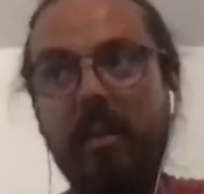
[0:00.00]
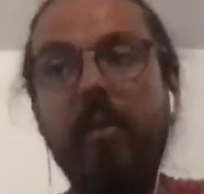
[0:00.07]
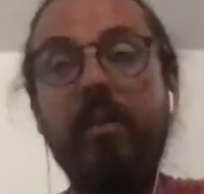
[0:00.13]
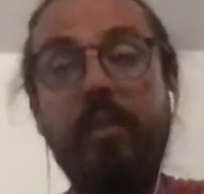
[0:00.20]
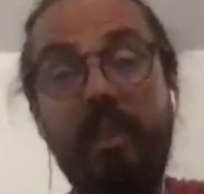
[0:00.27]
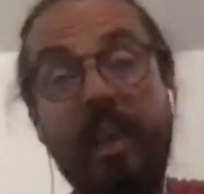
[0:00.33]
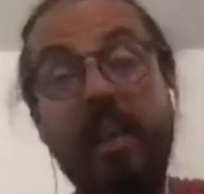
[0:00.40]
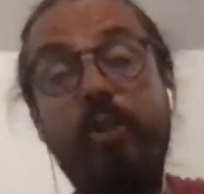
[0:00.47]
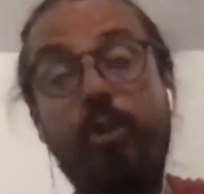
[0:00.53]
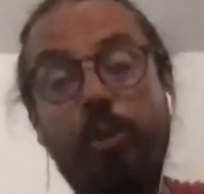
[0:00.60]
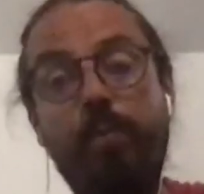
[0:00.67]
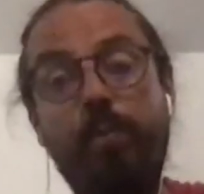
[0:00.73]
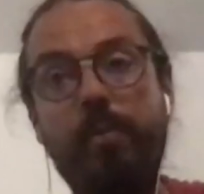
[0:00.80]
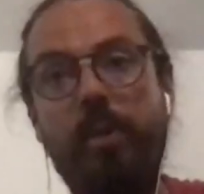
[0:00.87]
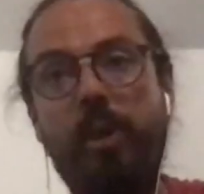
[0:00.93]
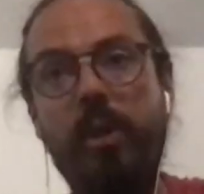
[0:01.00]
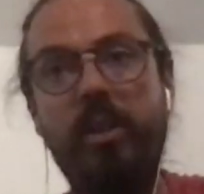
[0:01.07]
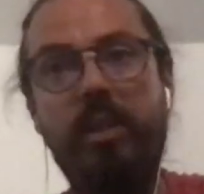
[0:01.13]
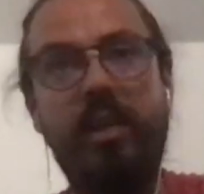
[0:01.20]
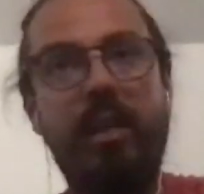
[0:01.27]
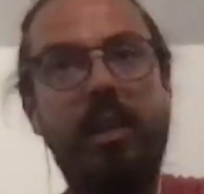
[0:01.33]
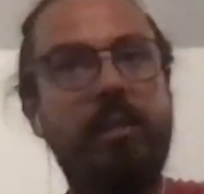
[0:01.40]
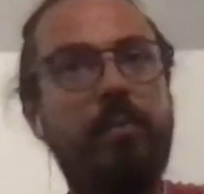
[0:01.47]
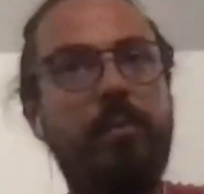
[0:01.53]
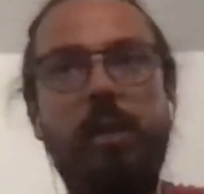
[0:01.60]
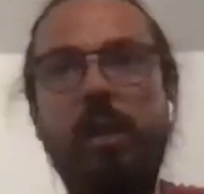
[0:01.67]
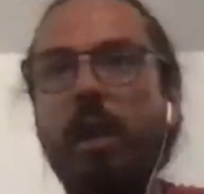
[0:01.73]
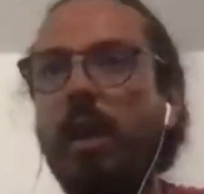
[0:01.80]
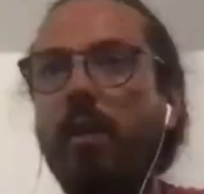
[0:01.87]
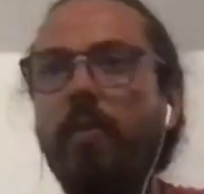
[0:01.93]
That should be monetized, but
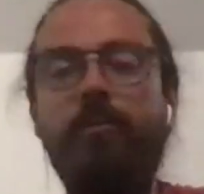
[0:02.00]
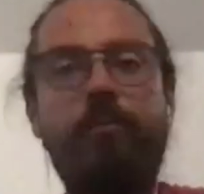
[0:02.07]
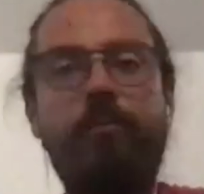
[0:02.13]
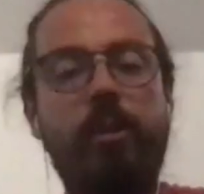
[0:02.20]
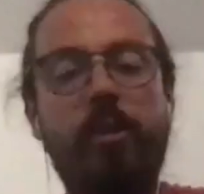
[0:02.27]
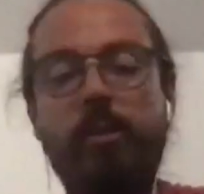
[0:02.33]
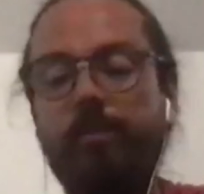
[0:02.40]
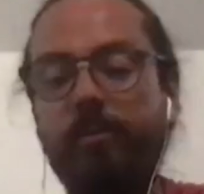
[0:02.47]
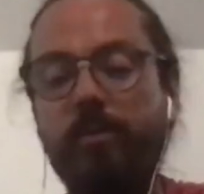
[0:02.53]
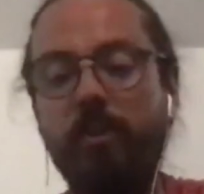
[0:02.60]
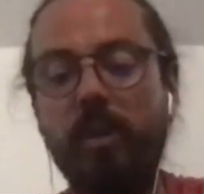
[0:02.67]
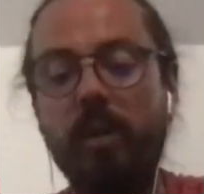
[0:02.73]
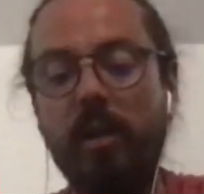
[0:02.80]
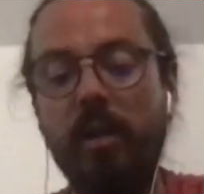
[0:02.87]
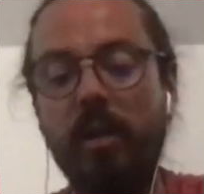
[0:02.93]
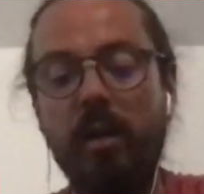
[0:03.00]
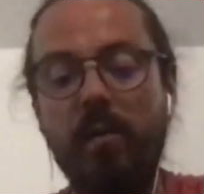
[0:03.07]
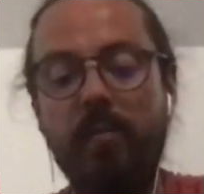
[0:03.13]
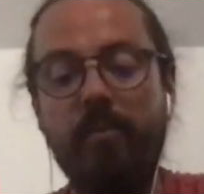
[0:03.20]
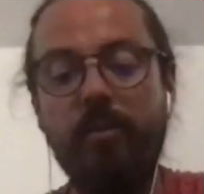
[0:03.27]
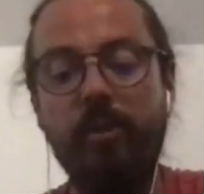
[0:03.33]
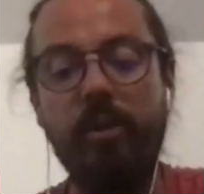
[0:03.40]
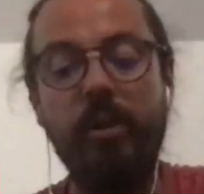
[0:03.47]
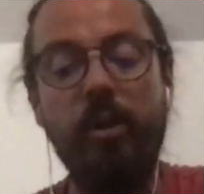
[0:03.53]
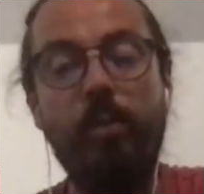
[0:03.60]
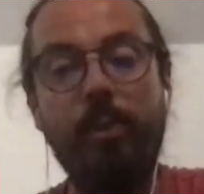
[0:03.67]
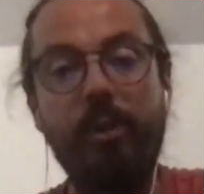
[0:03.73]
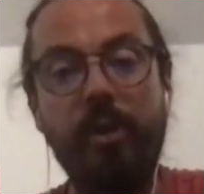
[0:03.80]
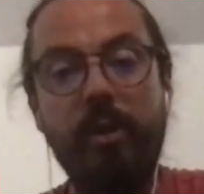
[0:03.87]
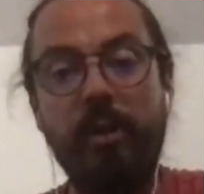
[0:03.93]
for an
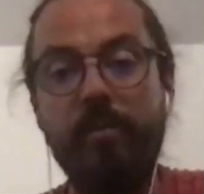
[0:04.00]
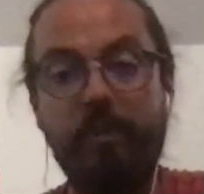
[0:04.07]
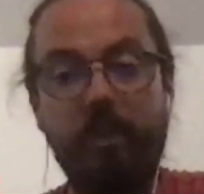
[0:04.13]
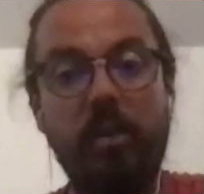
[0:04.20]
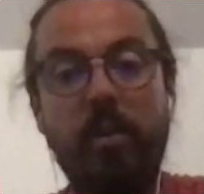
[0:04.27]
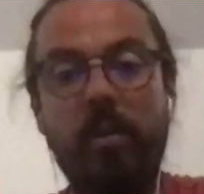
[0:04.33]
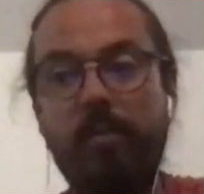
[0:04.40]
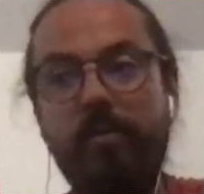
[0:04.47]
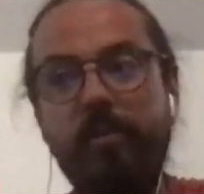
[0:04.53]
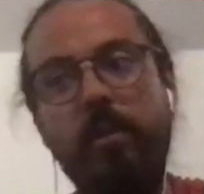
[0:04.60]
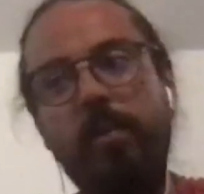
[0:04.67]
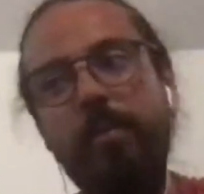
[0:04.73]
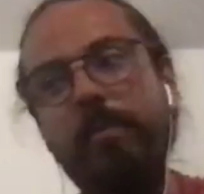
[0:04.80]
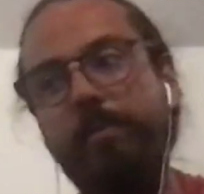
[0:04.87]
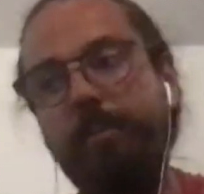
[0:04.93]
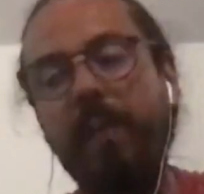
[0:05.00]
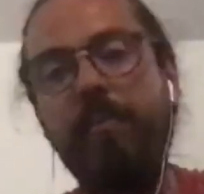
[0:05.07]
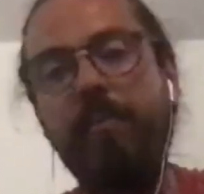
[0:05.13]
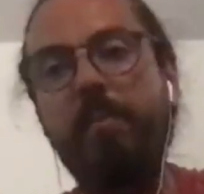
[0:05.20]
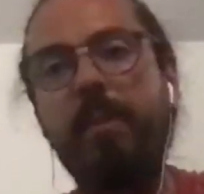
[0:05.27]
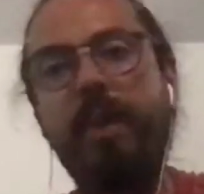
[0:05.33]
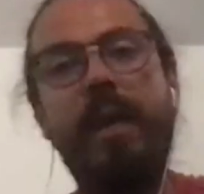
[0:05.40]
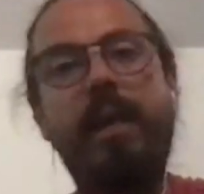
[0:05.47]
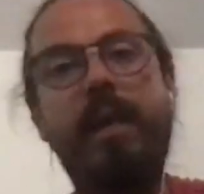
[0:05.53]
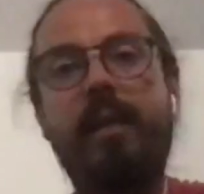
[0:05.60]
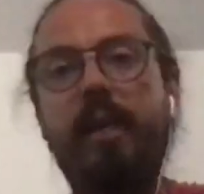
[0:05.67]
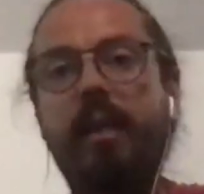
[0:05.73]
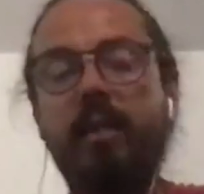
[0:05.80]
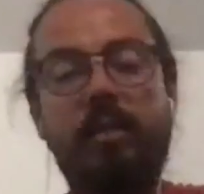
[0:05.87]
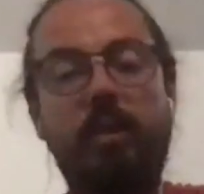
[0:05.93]
opener, for a baby band that is
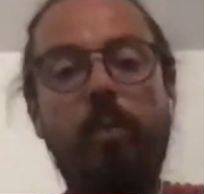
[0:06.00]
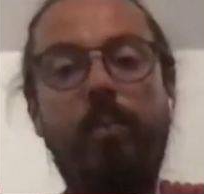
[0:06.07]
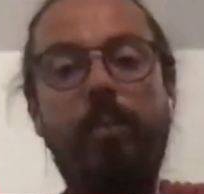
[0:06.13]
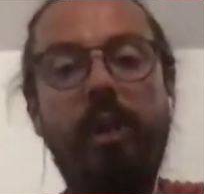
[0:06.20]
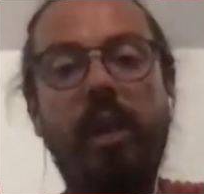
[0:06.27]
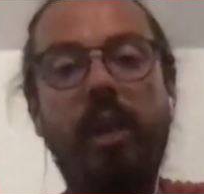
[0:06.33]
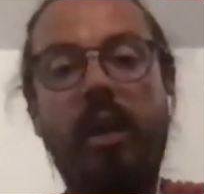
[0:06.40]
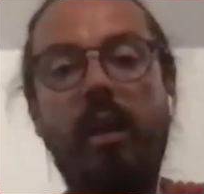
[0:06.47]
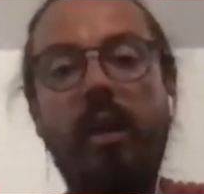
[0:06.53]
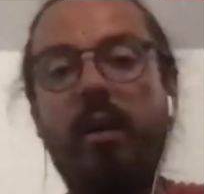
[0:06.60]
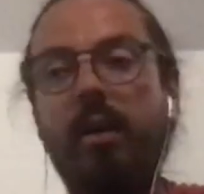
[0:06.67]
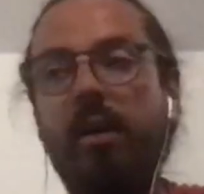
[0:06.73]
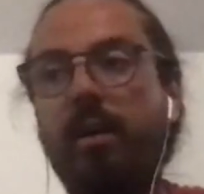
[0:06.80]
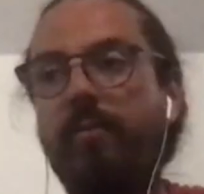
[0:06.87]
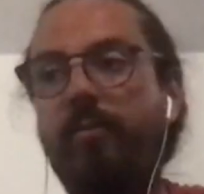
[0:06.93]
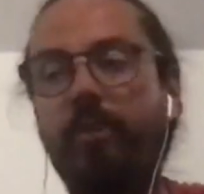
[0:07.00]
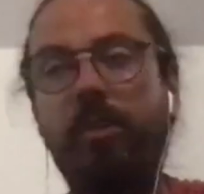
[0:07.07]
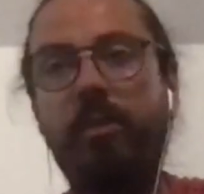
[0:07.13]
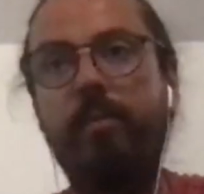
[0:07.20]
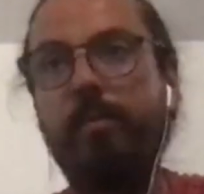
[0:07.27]
opening for